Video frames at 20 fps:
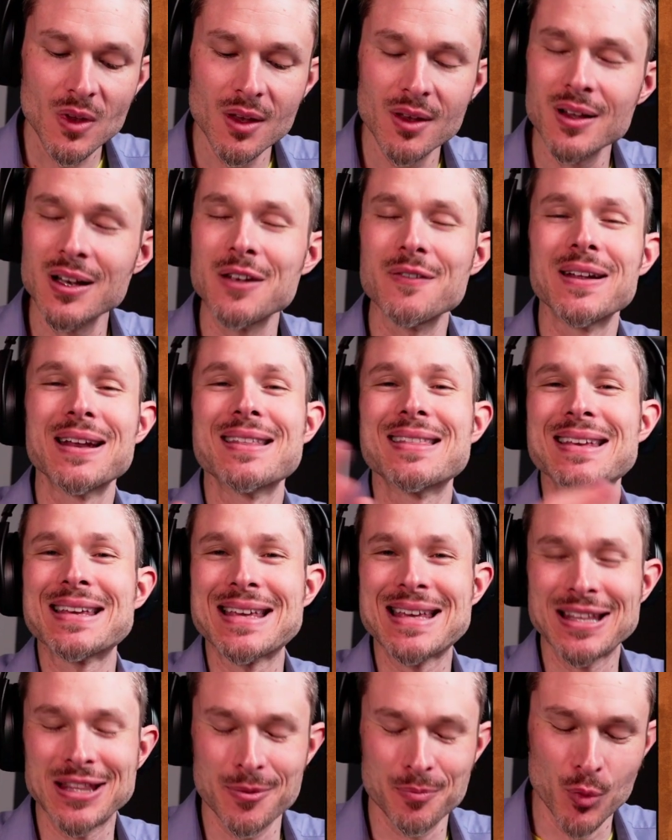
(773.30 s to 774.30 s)
Anyway, I think you
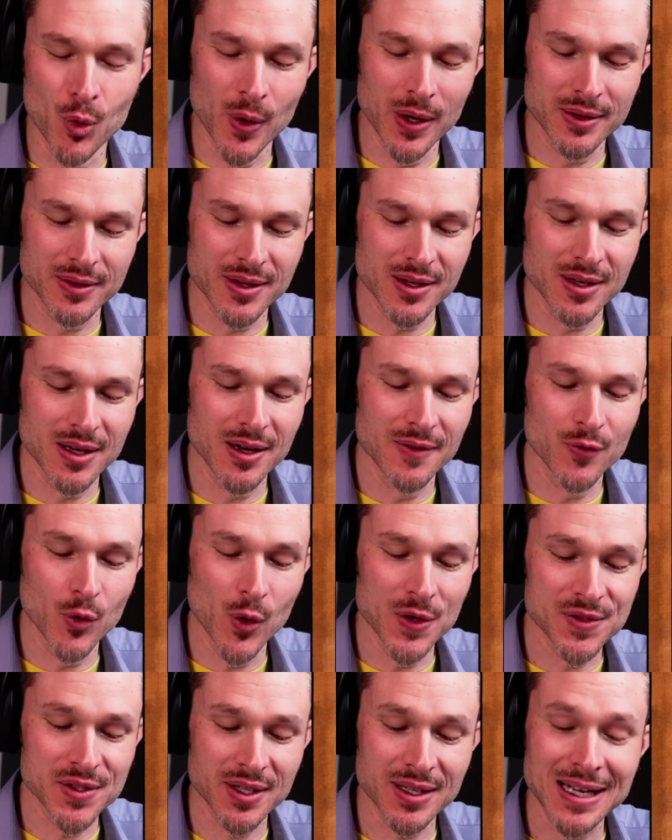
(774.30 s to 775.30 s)
get the point, the
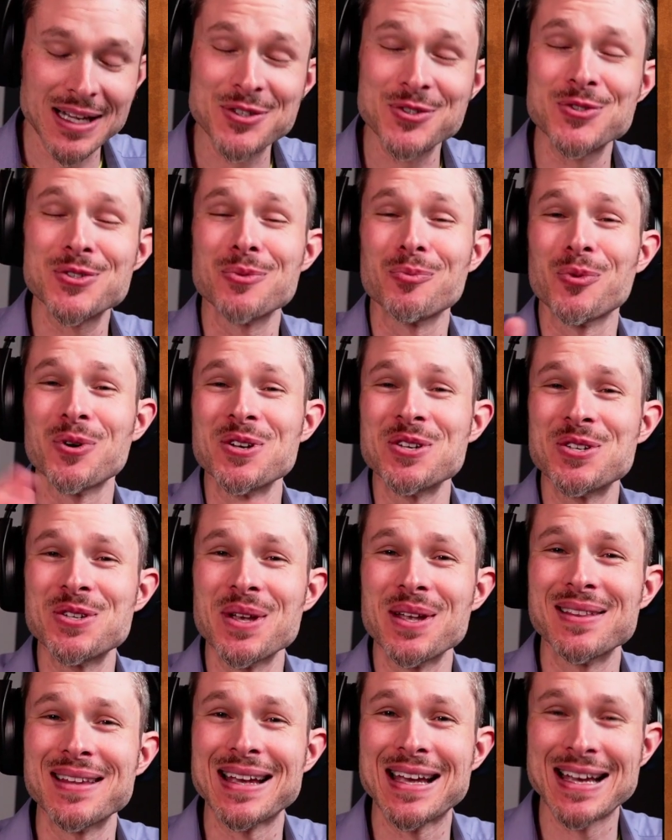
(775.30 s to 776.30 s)
voicing. I just
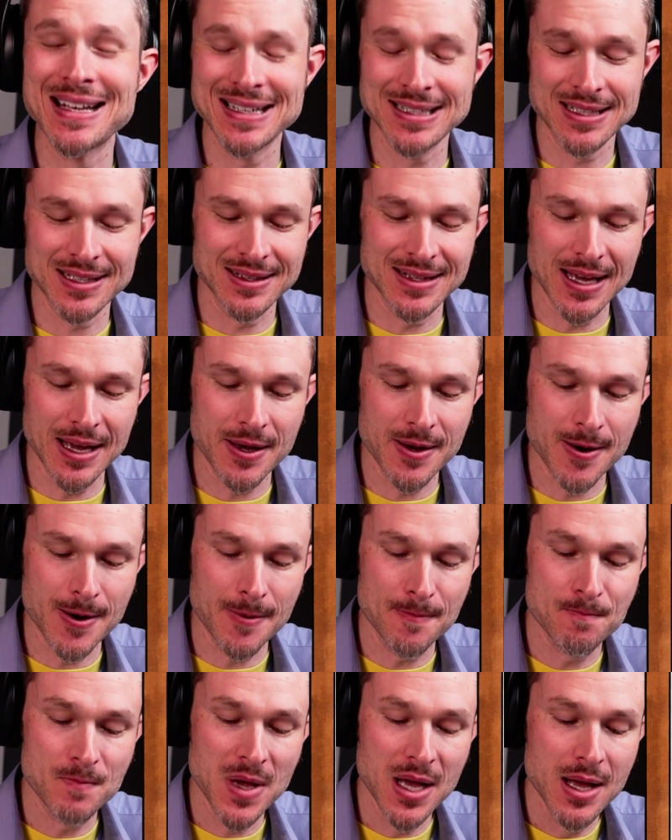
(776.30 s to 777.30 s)
appreciate they kind of did that here.
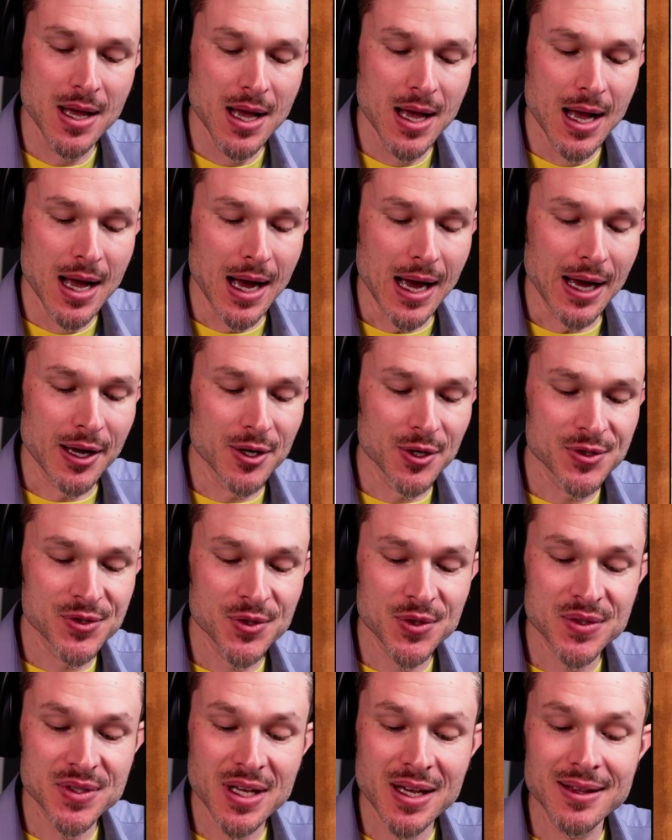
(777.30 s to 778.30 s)
I'd also
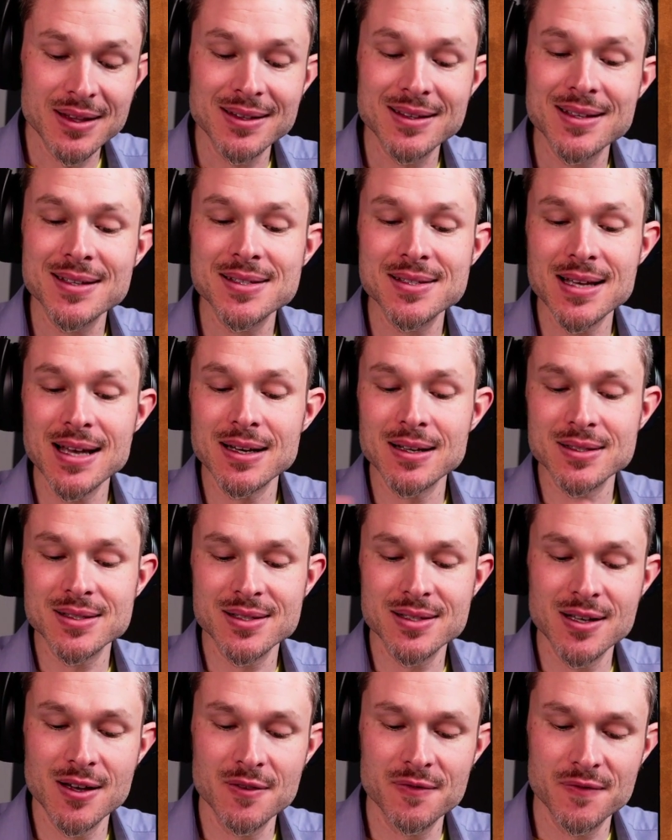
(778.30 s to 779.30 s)
say that this kind of
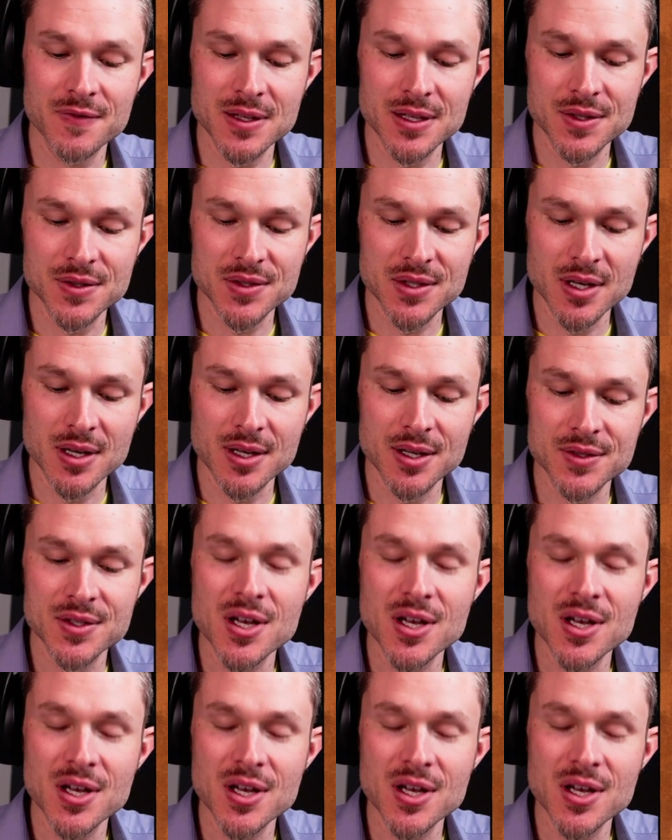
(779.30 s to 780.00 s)
stuff is